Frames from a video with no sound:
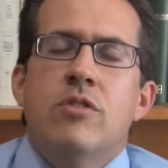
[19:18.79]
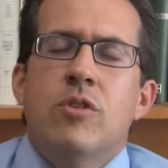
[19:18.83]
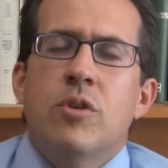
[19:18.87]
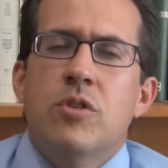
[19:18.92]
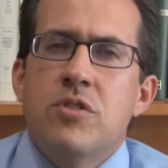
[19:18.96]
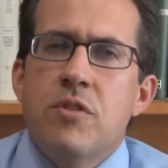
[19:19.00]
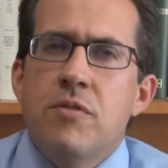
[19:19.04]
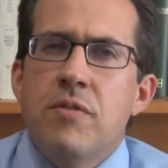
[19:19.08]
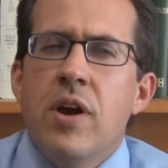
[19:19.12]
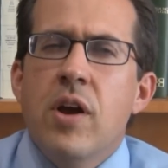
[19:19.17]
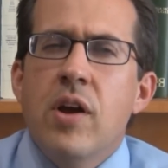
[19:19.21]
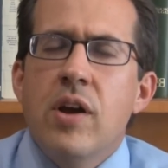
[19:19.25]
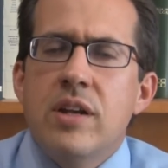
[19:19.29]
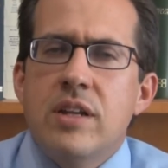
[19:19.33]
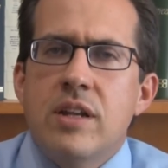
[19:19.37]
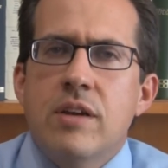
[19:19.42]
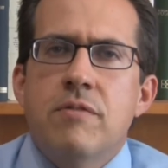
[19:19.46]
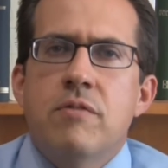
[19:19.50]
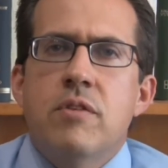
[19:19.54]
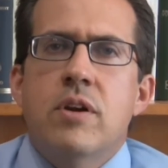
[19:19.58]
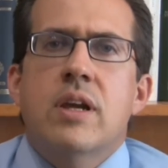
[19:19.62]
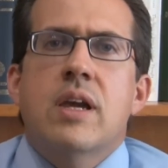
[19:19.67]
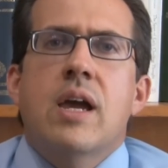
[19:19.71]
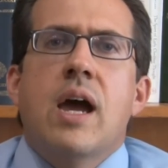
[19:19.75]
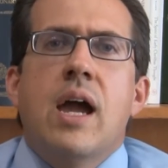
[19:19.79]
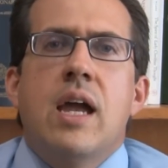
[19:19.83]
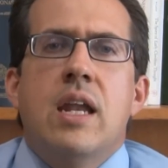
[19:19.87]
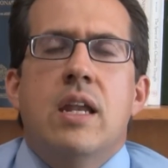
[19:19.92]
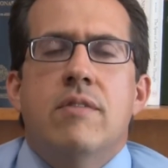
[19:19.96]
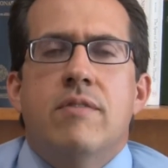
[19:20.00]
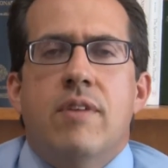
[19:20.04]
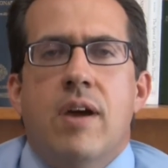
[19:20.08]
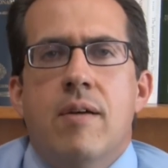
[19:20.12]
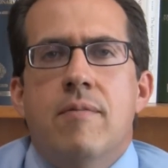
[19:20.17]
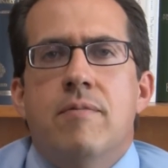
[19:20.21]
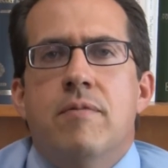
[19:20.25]
So it's a very different kind
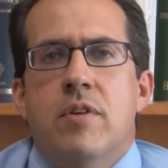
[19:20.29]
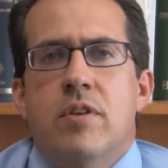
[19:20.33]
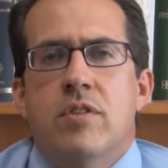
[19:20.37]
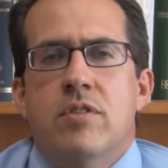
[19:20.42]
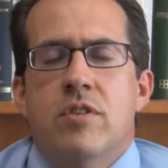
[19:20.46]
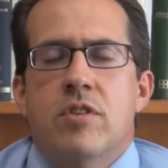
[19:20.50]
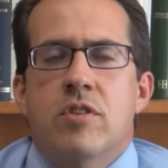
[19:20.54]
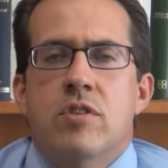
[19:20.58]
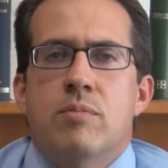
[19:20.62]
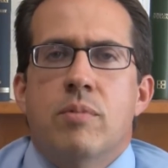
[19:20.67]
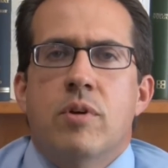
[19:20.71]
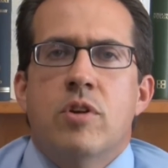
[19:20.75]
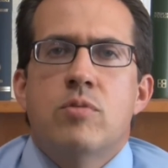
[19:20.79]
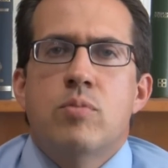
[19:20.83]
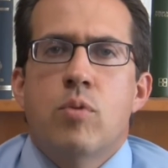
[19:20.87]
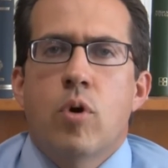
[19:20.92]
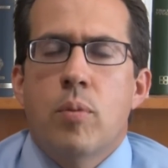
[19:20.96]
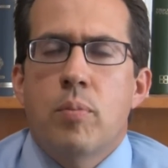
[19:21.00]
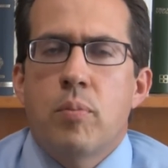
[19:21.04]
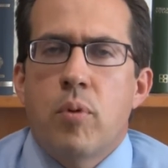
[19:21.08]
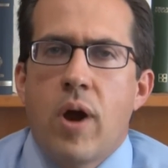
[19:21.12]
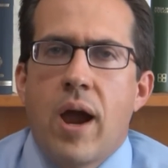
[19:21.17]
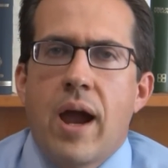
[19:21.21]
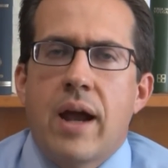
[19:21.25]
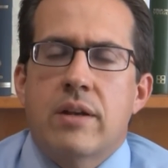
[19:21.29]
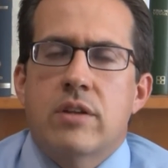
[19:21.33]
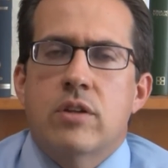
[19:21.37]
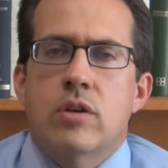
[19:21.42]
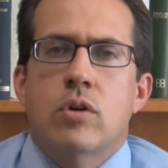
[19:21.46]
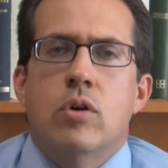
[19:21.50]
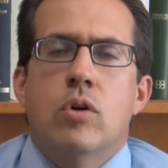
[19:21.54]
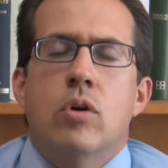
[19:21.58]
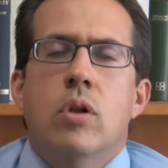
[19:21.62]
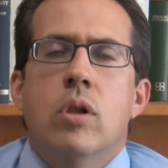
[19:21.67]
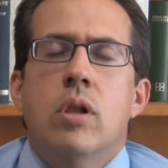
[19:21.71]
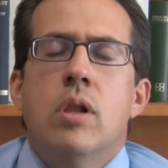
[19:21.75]
of emphasis, much more
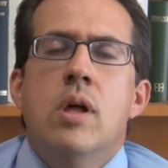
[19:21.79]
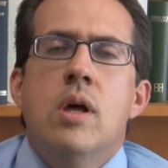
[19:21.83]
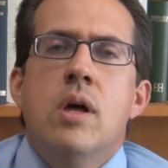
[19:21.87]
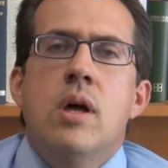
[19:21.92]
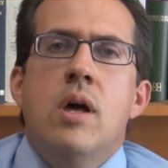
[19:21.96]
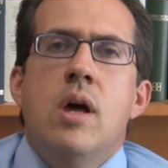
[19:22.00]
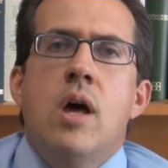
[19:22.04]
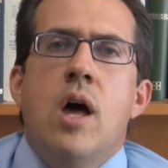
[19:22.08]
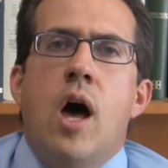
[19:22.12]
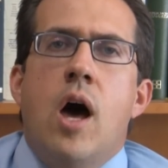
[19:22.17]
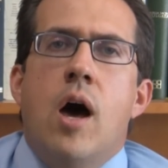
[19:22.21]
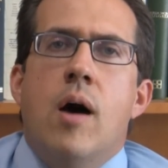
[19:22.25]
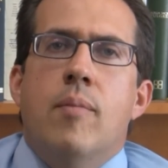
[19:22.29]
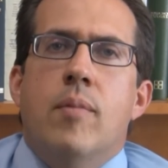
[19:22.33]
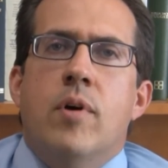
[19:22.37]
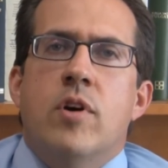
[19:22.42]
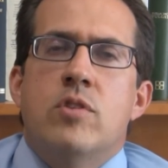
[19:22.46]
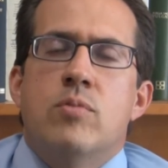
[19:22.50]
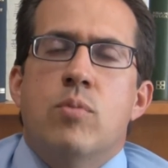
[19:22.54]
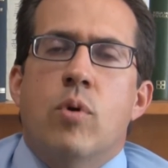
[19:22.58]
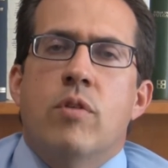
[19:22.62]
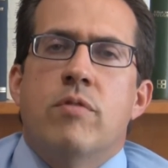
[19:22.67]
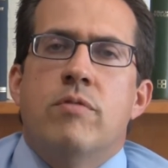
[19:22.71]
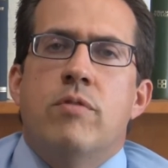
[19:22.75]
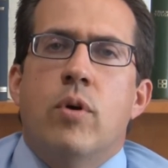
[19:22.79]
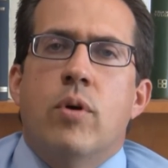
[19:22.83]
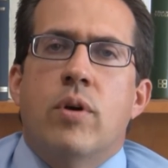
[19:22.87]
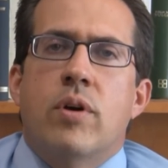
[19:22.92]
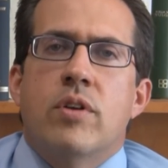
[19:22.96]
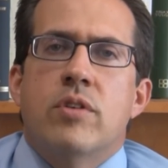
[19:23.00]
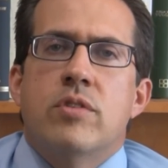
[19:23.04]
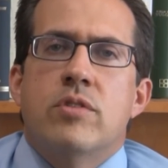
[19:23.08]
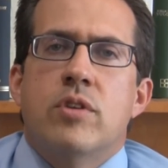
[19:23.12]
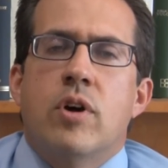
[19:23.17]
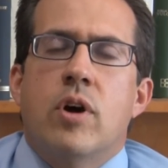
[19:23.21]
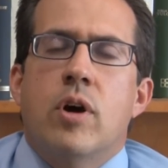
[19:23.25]
practical, uh, much more
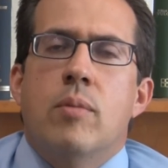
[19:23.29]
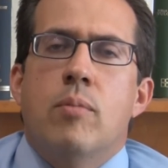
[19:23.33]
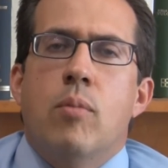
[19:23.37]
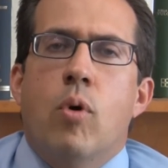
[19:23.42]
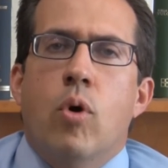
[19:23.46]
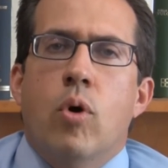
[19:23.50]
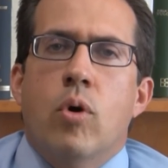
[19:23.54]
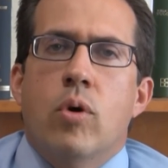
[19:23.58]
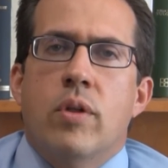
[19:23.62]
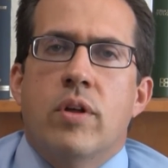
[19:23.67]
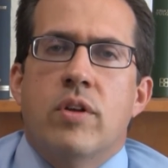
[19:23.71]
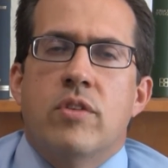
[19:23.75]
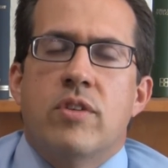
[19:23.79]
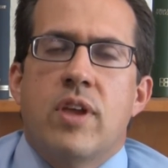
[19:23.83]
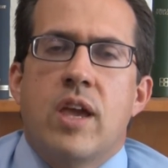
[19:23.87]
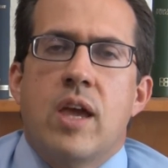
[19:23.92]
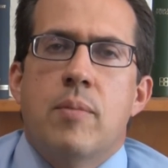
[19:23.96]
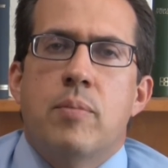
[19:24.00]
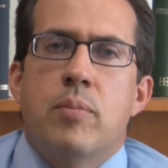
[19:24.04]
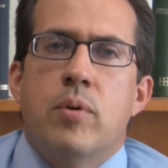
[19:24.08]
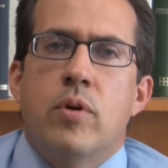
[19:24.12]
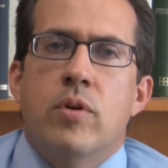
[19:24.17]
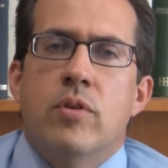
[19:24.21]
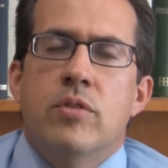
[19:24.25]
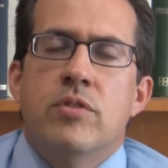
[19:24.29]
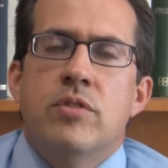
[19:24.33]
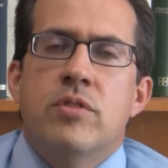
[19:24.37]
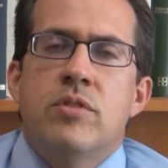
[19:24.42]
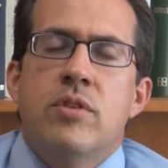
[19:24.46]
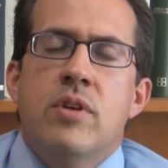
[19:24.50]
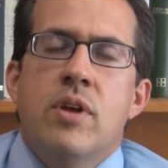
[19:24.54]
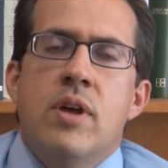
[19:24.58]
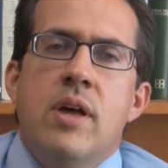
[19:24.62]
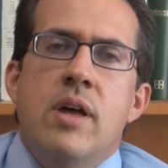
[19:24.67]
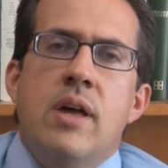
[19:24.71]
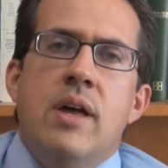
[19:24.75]
focused on moral examples,
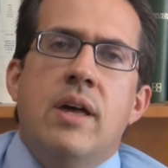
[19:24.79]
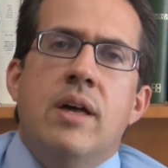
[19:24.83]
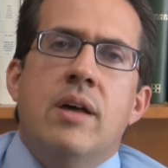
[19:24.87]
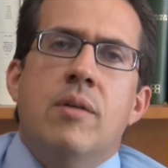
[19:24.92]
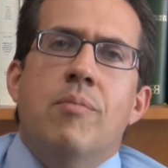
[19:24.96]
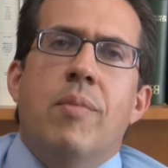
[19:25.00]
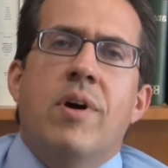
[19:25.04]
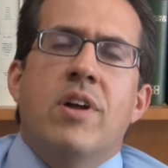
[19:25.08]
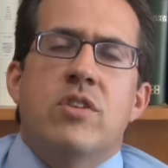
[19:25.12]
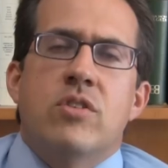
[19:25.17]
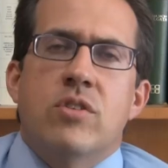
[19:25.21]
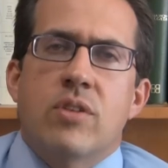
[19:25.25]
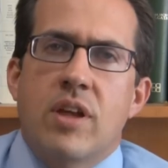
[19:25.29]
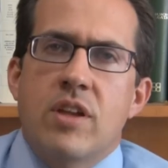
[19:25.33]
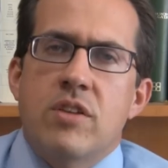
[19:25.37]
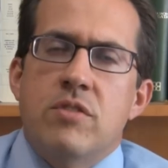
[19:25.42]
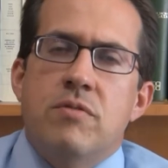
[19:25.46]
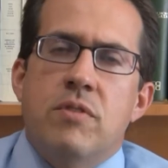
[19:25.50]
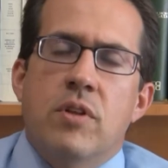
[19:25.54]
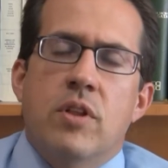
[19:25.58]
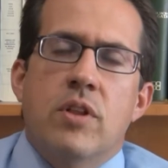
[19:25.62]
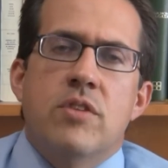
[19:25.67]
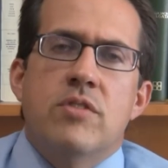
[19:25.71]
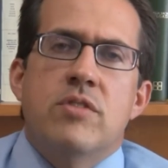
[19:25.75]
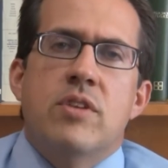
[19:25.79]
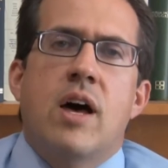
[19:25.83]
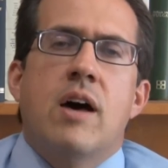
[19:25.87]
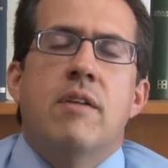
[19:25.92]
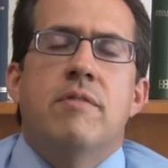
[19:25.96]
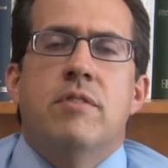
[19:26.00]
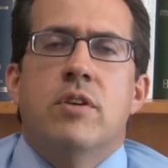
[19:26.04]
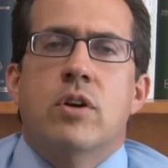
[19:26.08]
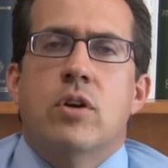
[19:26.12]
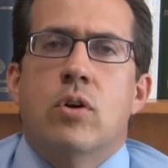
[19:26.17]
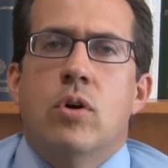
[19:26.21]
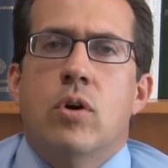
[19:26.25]
much less
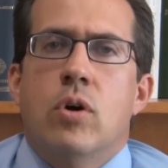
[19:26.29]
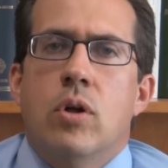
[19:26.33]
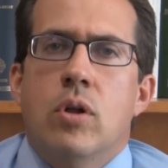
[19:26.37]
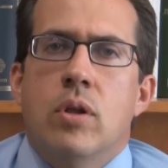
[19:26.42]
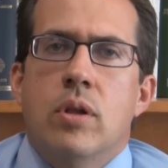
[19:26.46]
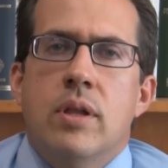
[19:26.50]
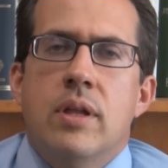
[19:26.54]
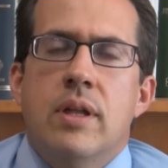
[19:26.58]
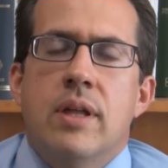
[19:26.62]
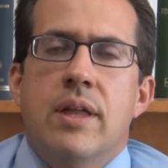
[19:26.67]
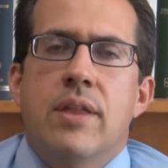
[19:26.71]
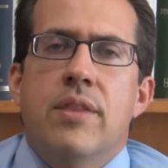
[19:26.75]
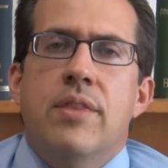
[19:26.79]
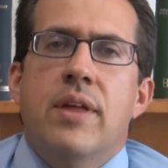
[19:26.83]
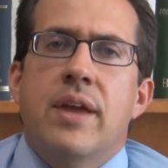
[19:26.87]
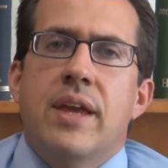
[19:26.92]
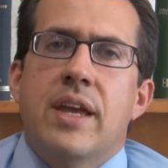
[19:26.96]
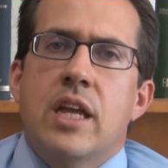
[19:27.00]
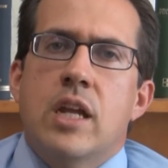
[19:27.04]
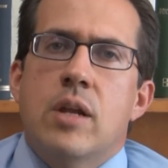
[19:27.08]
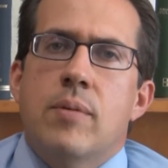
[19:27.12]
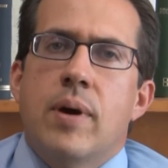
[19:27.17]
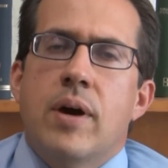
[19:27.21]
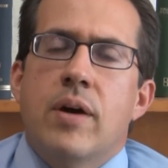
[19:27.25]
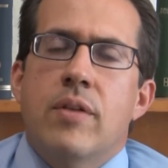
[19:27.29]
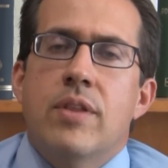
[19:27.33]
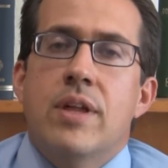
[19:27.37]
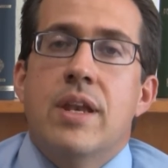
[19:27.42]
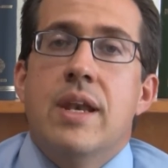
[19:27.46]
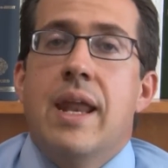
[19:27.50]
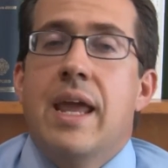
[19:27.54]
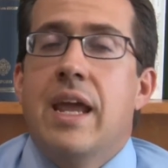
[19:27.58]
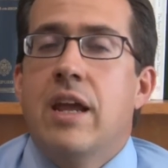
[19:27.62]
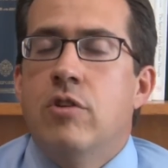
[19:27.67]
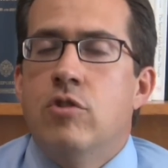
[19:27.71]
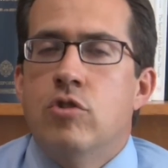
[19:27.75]
philosophical and thinking about the
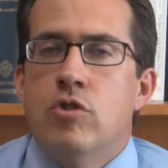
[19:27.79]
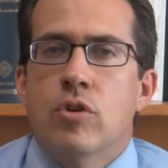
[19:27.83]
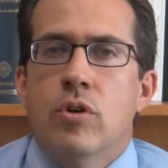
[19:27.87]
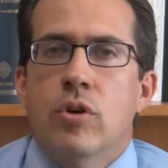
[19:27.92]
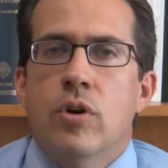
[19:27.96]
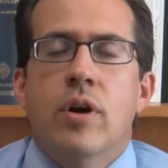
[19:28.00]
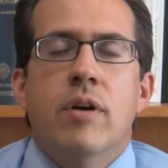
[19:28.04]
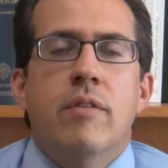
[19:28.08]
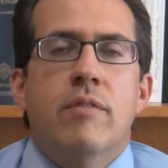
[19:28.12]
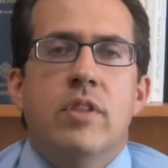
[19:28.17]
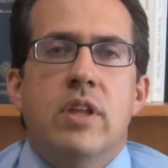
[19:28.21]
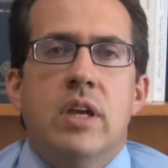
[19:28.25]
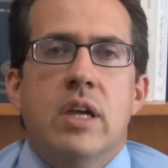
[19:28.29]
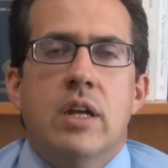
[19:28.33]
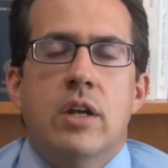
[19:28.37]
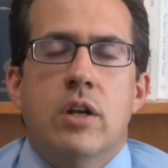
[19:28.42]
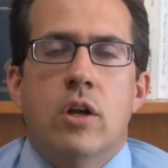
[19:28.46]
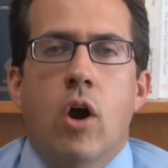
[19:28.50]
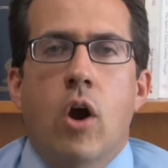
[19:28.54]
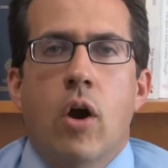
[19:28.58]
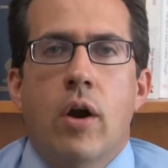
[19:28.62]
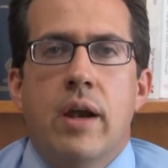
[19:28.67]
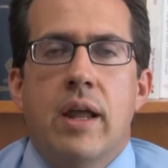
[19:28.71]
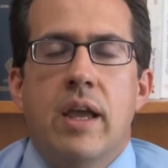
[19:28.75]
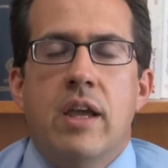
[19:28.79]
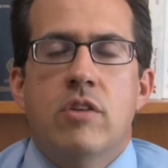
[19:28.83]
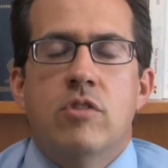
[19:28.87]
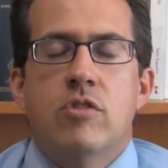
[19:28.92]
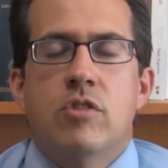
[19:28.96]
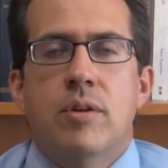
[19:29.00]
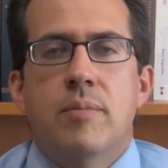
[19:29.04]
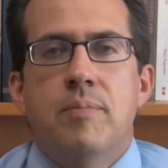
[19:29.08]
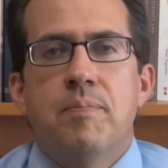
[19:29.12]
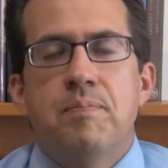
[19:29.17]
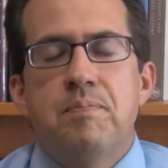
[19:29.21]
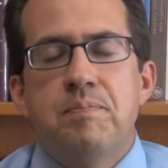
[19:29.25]
nature of the
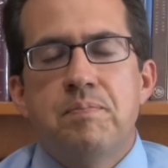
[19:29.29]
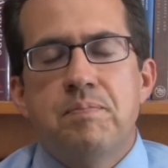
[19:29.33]
incarnation.